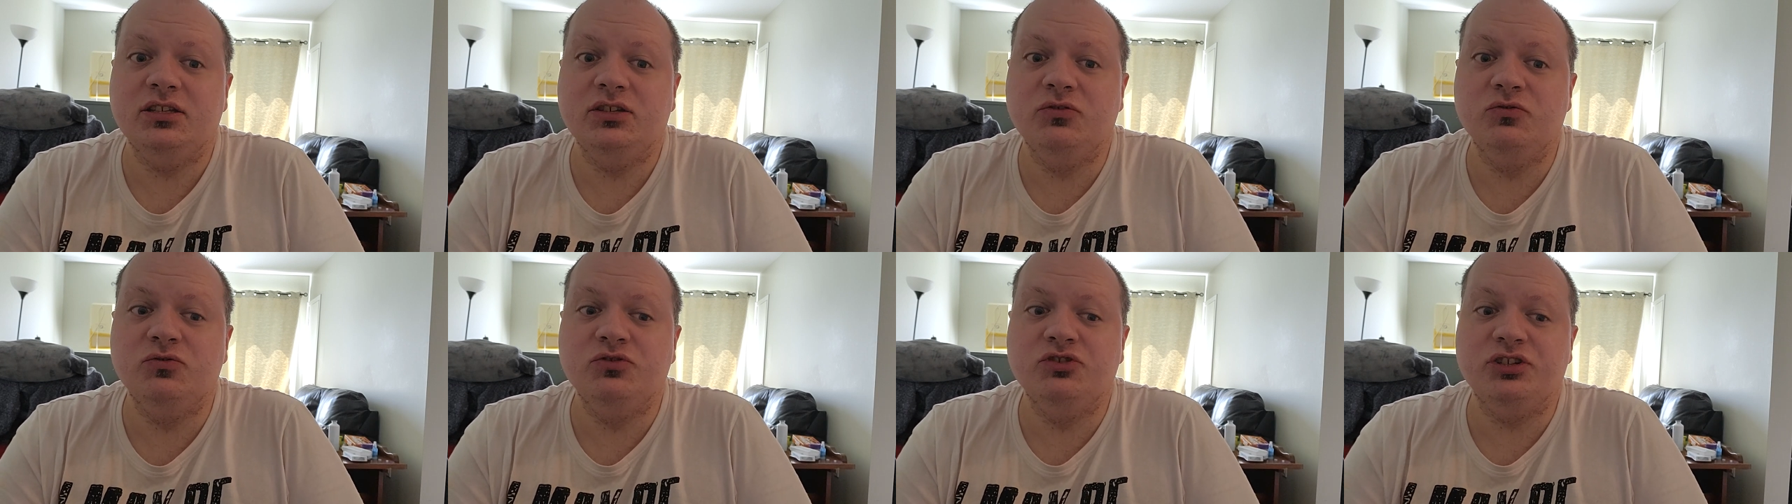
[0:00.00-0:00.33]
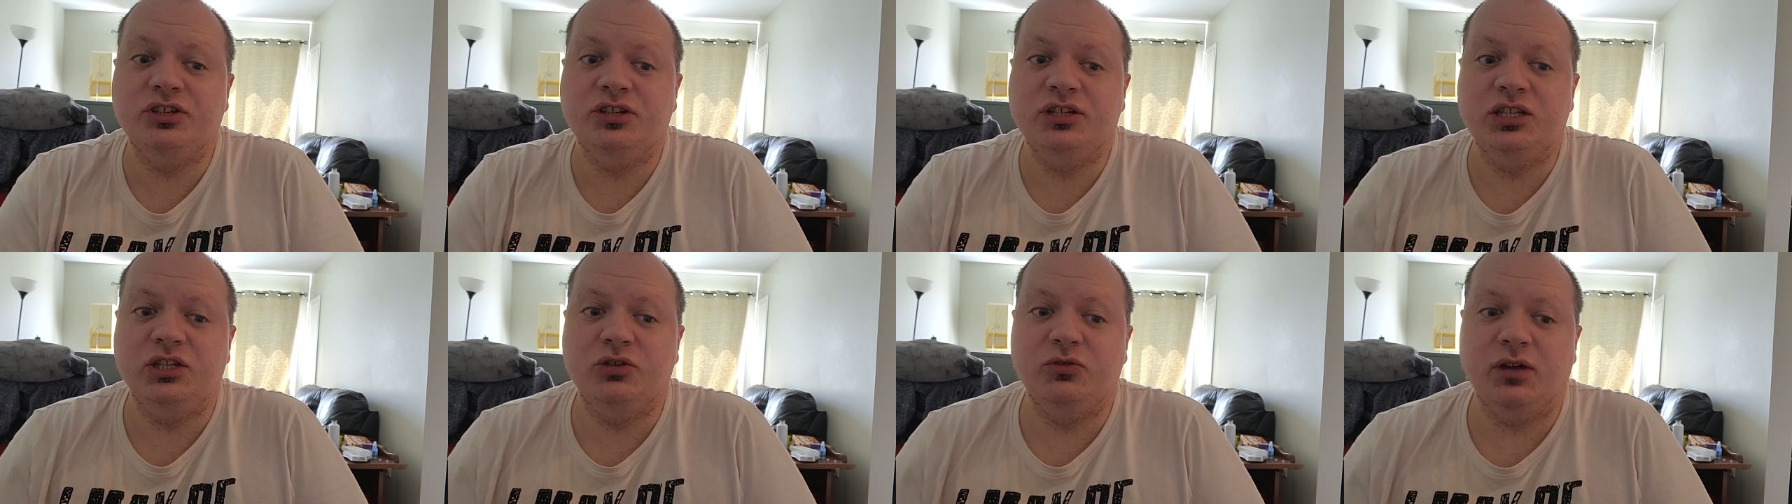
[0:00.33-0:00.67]

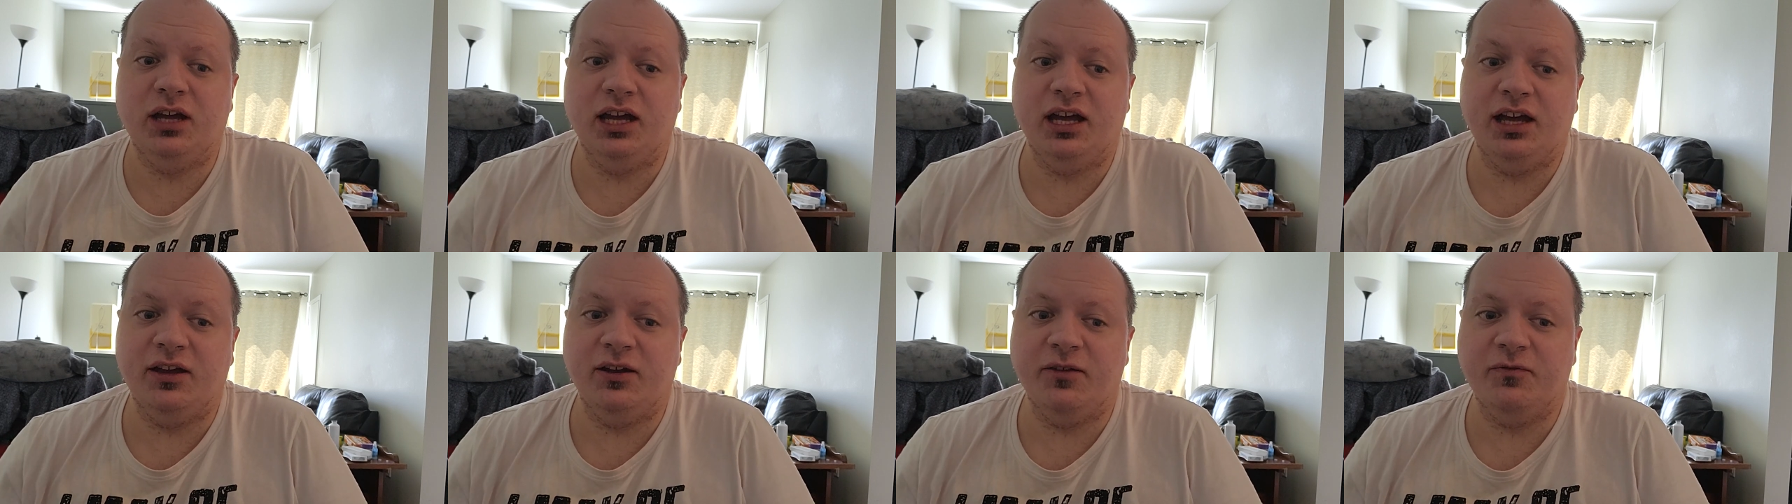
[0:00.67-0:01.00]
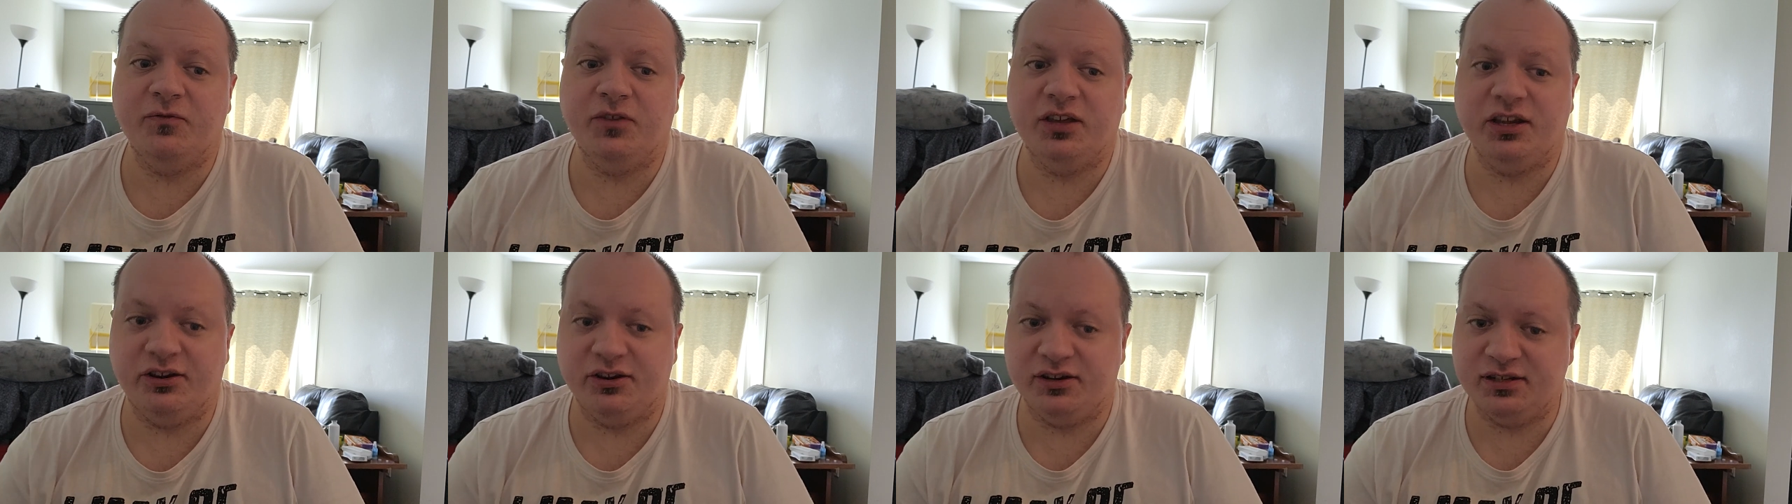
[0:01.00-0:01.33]
usually you
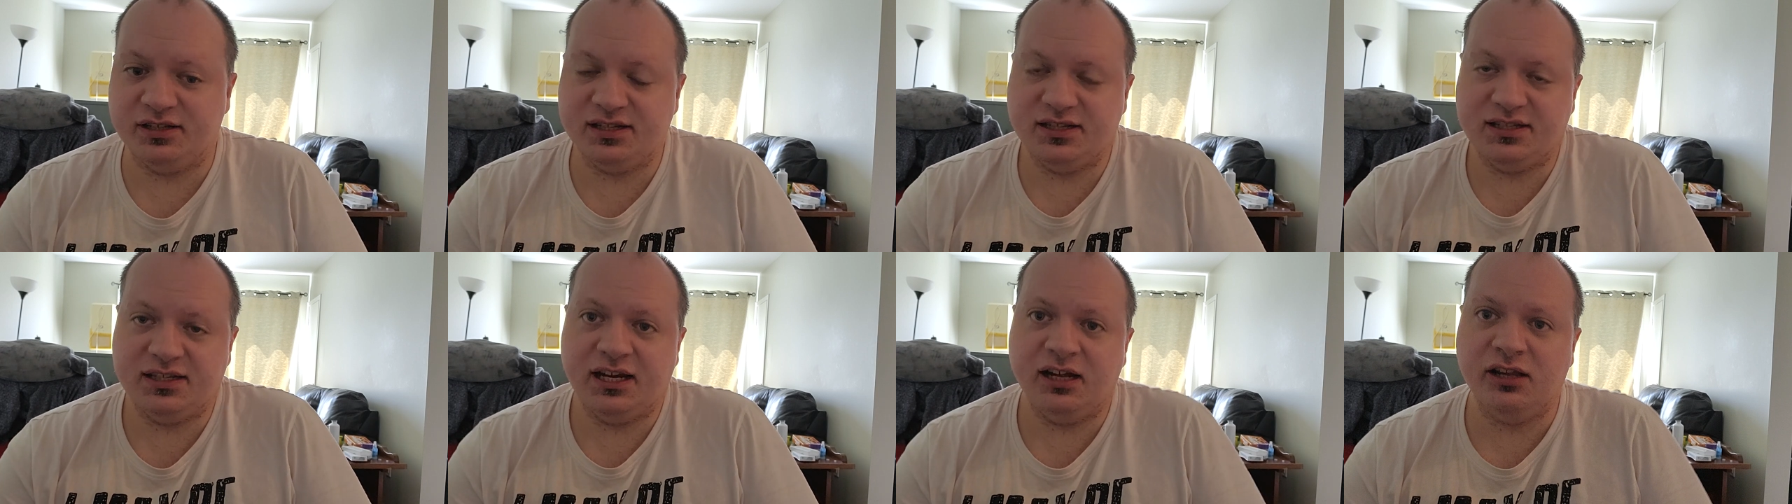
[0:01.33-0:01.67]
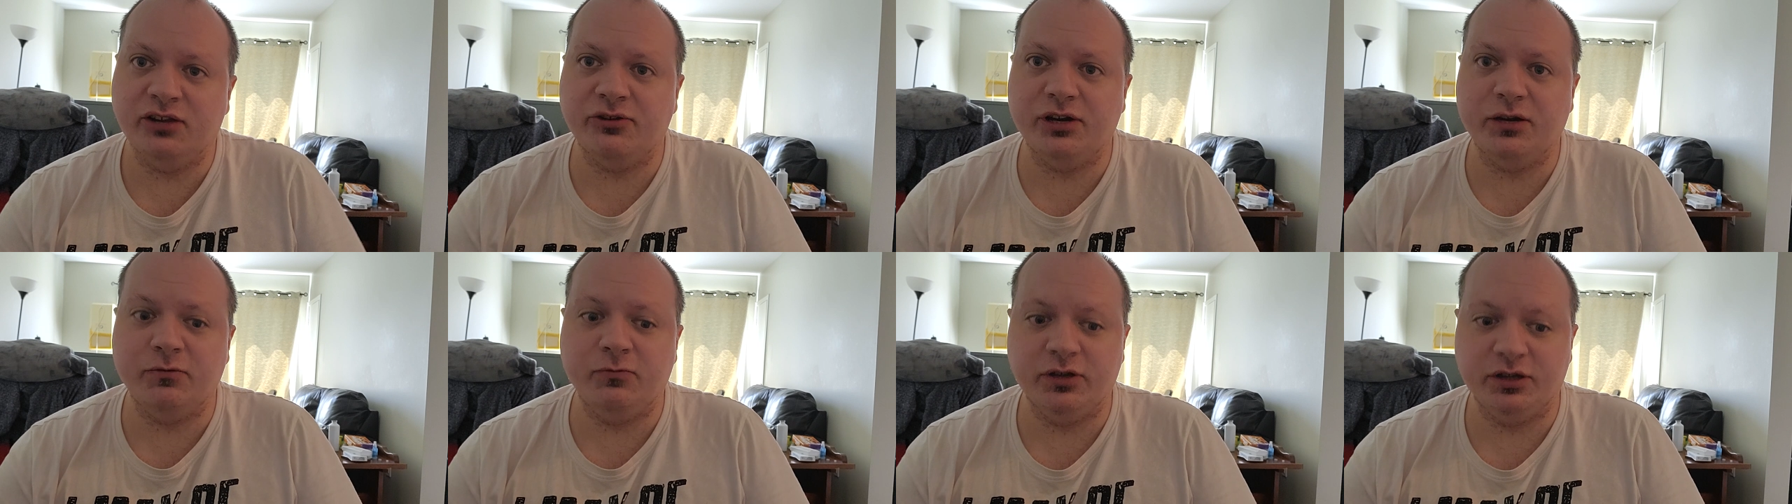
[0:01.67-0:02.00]
have carrots and
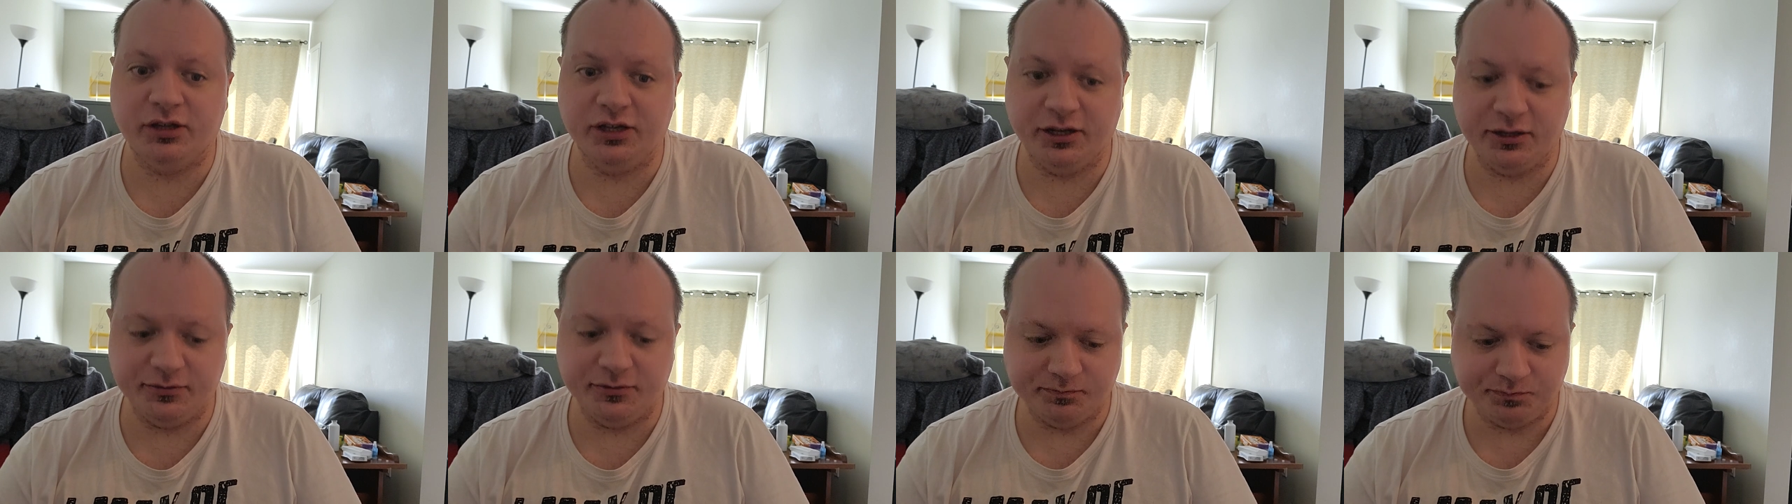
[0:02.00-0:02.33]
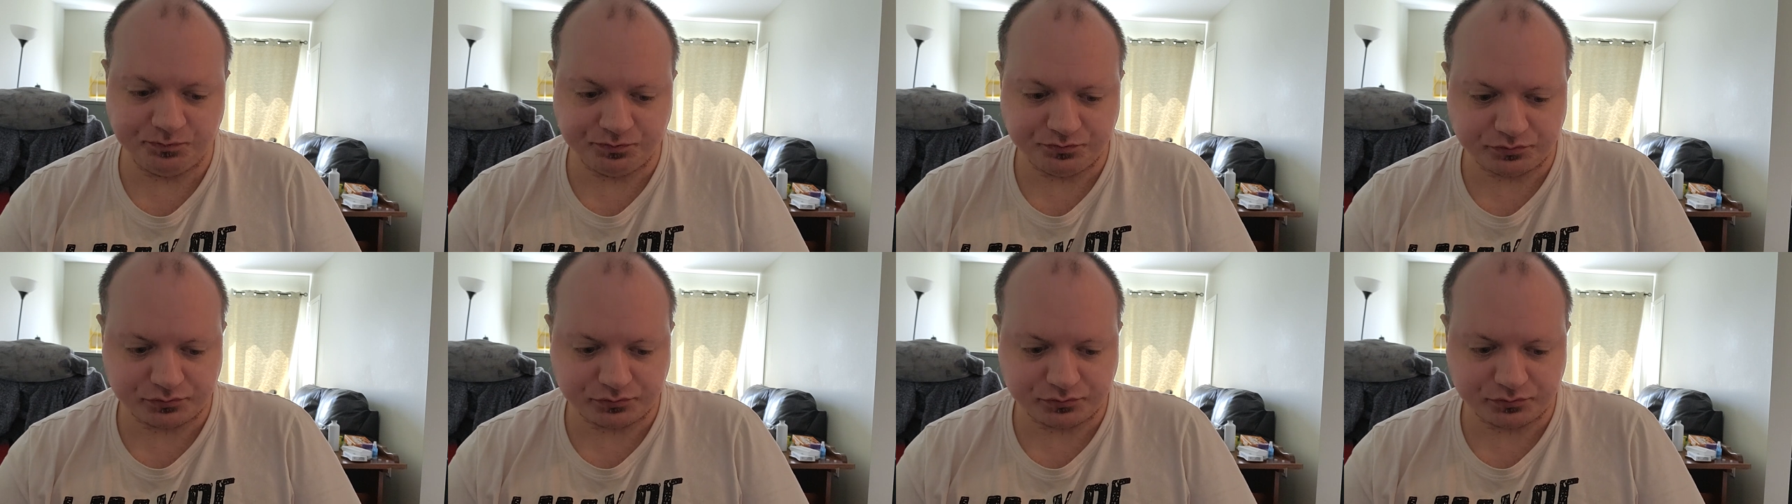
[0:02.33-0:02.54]
celery with it.